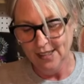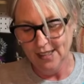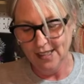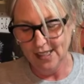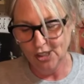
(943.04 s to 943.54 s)

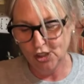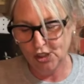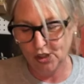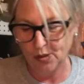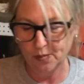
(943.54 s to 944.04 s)
Oh,
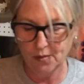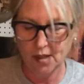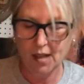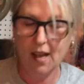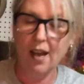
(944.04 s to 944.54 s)
shoot.
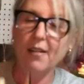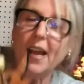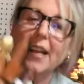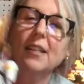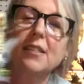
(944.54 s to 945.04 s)
All
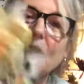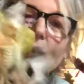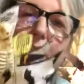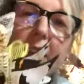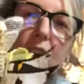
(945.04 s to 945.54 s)
right. So
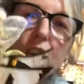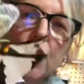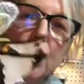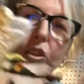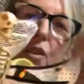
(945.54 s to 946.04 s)
look how
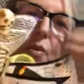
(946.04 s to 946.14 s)
cute